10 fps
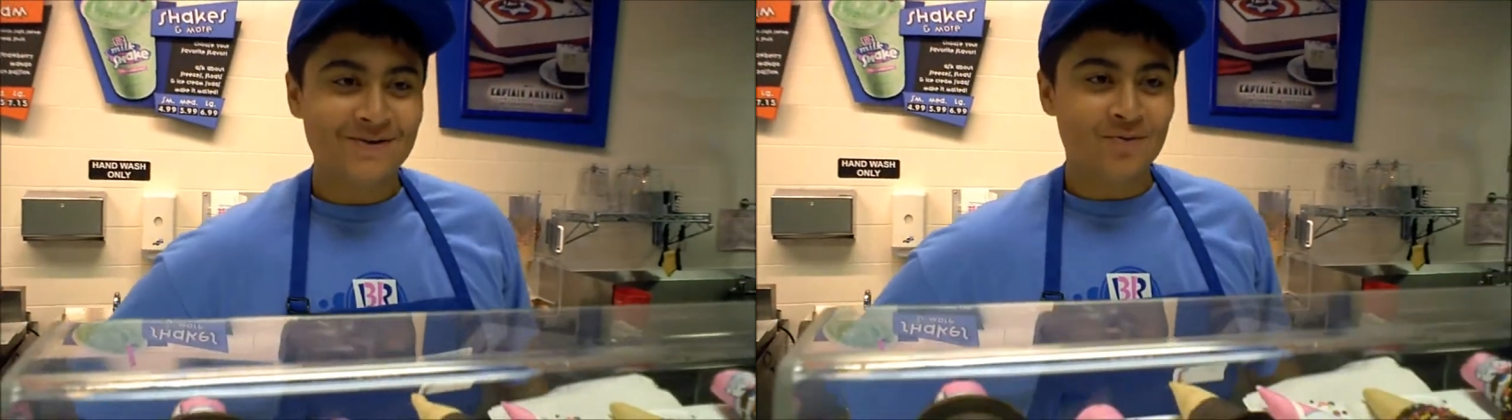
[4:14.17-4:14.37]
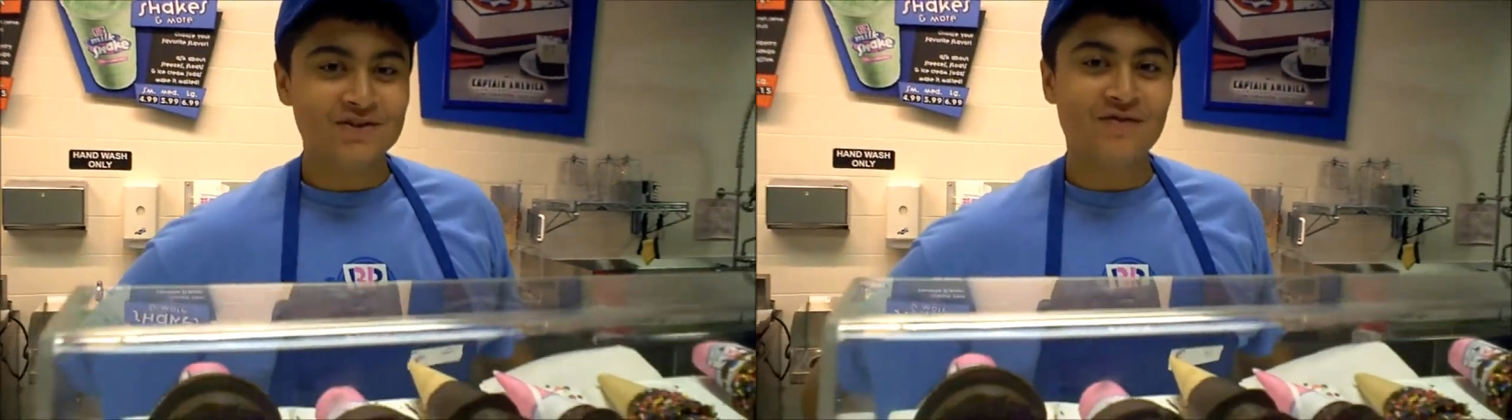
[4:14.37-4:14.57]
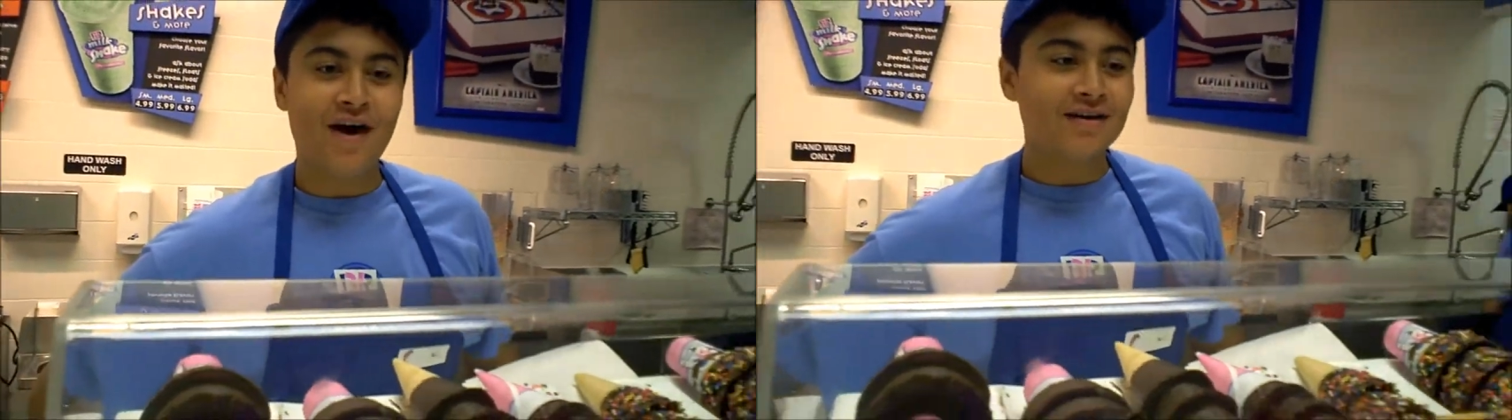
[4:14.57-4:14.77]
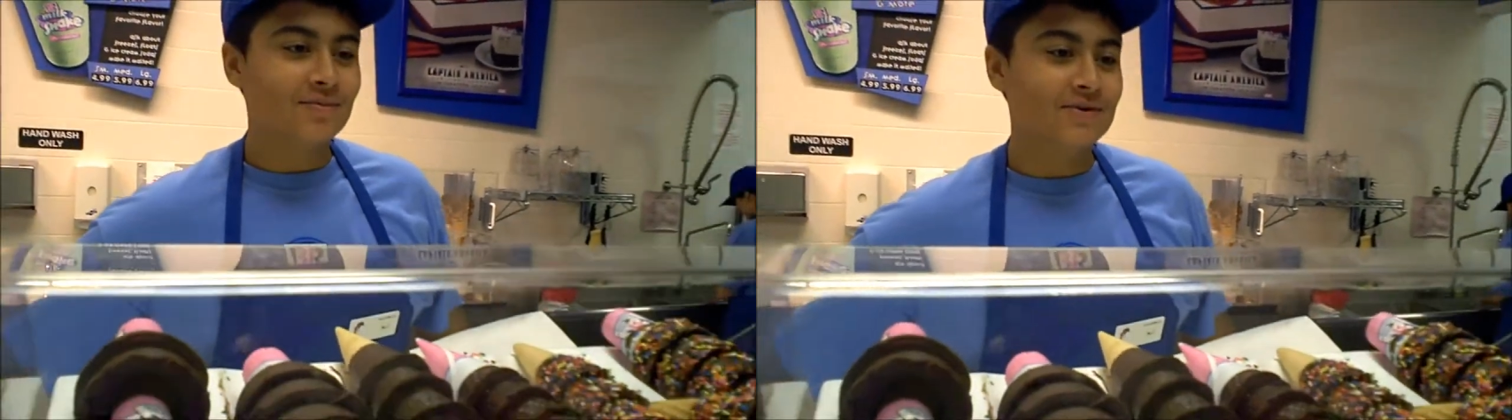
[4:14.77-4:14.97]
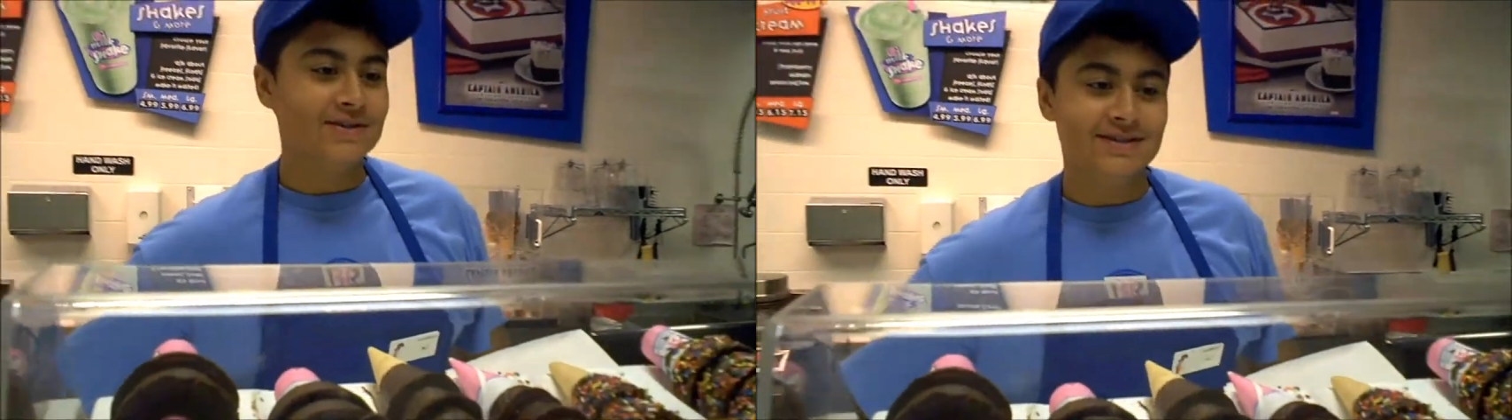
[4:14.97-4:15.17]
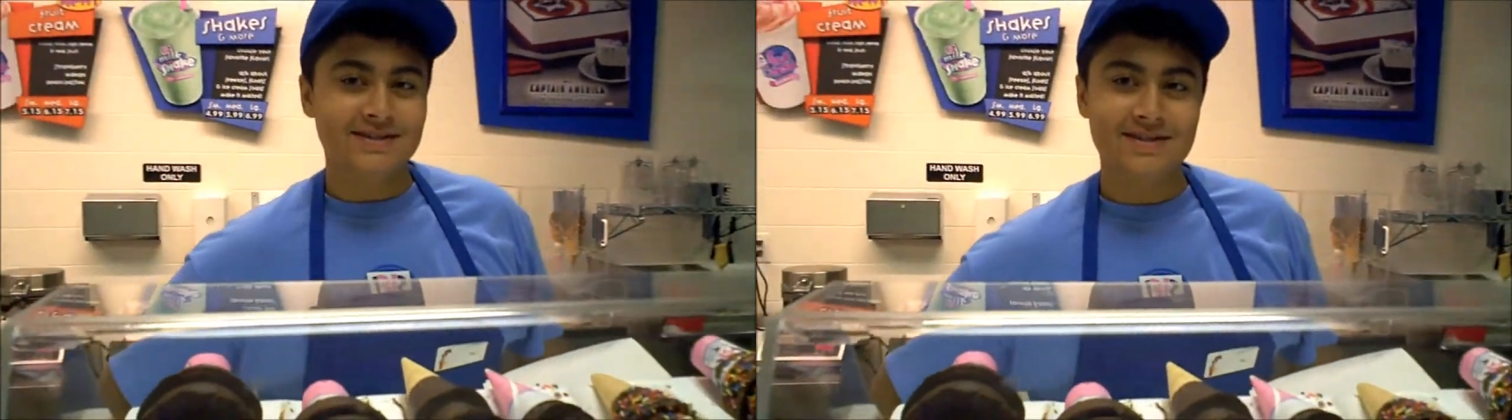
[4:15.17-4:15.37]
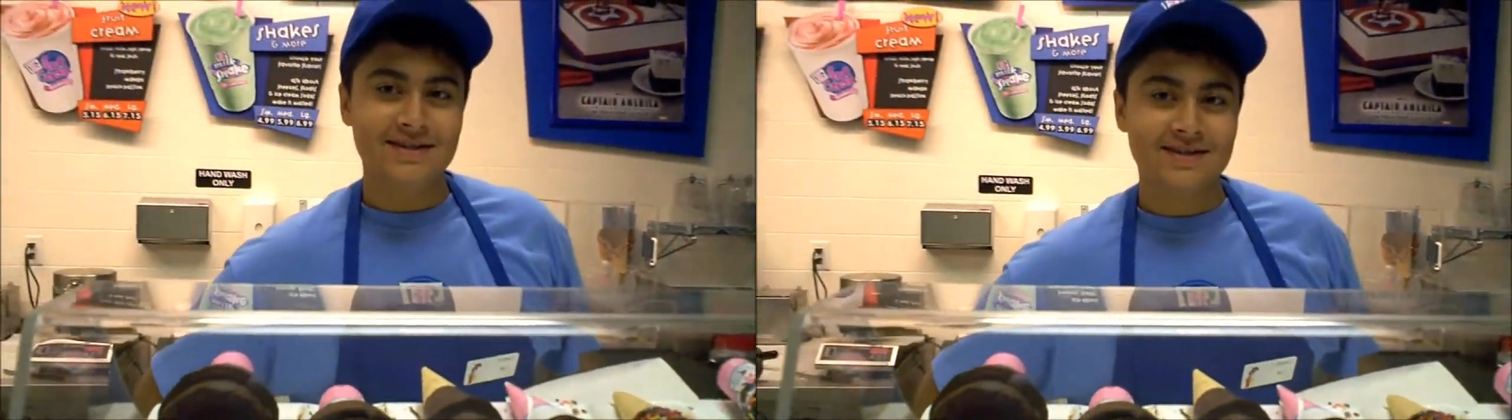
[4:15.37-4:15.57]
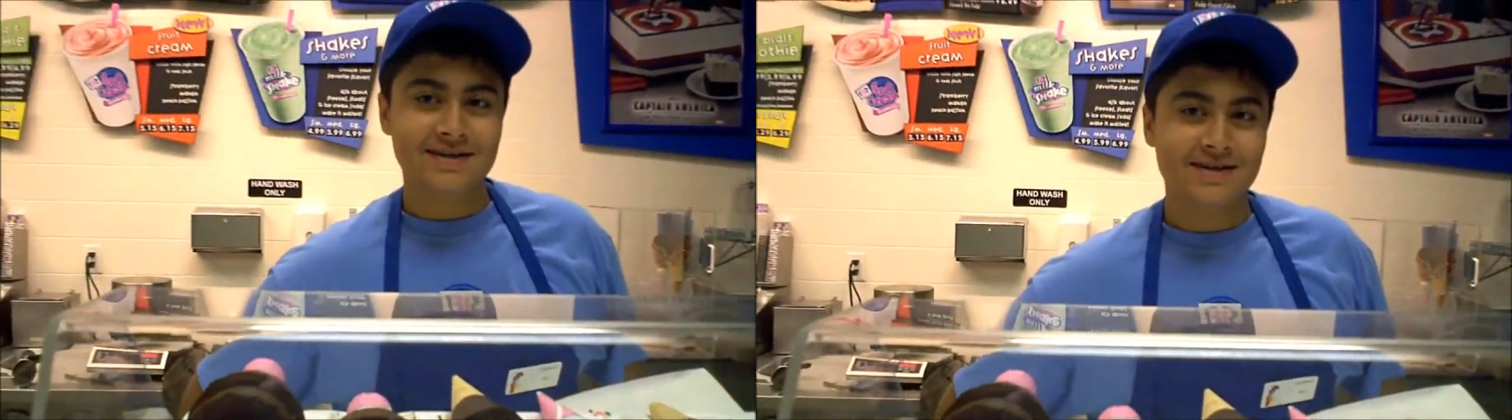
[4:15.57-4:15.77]
What's
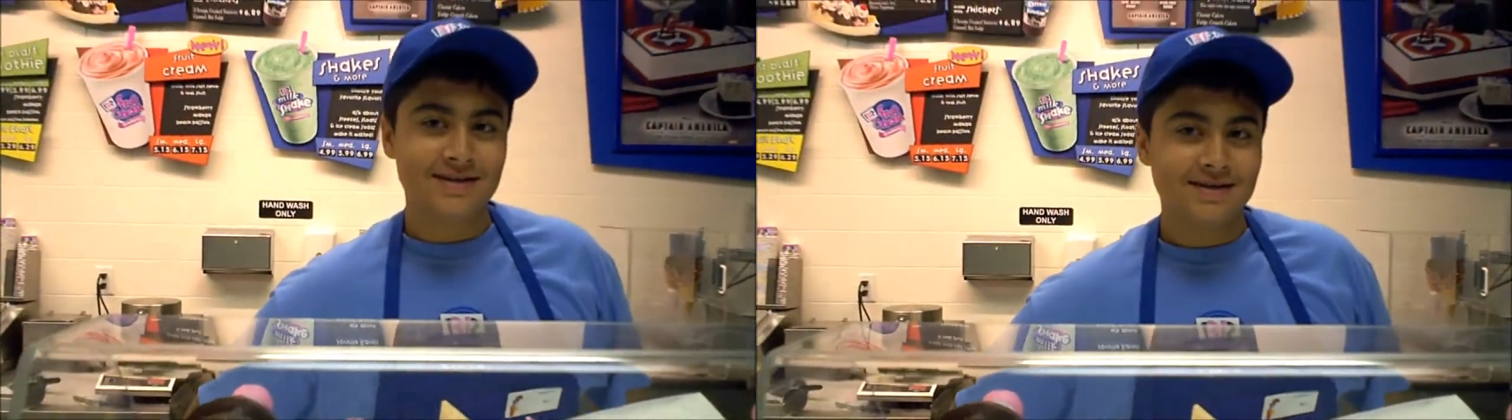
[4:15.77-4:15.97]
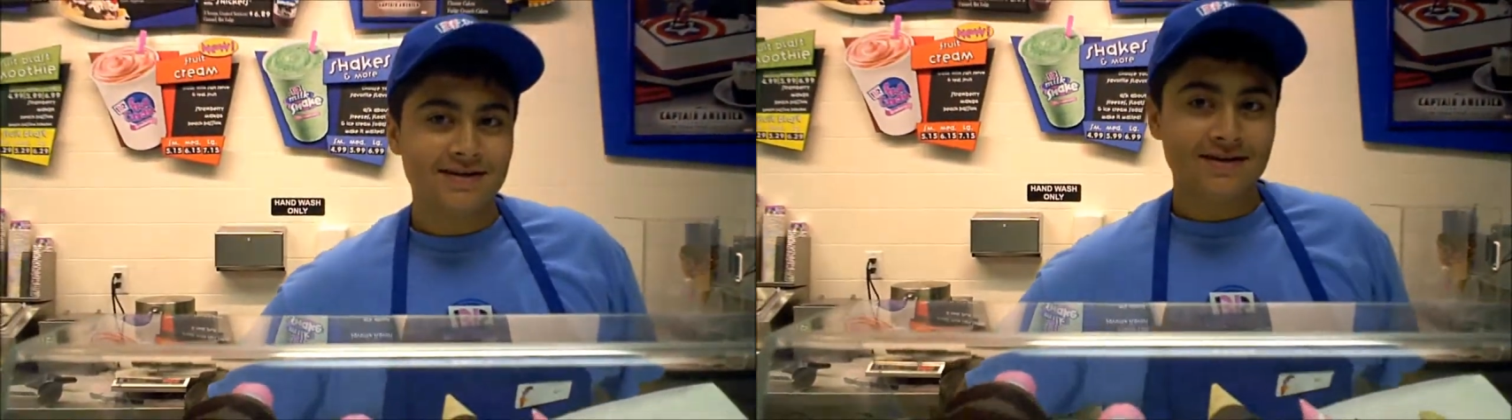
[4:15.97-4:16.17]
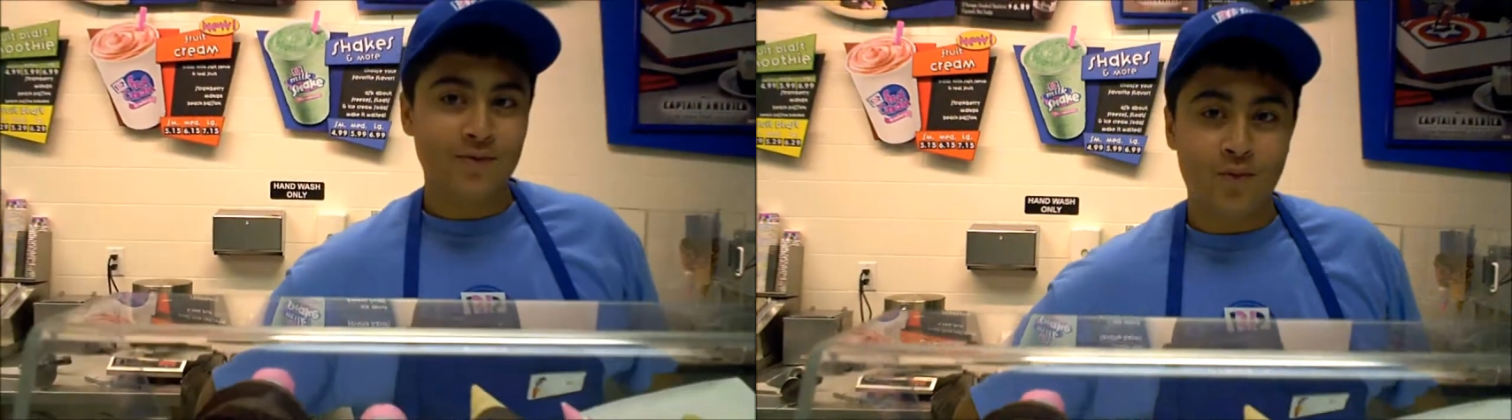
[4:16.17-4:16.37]
good? What's up?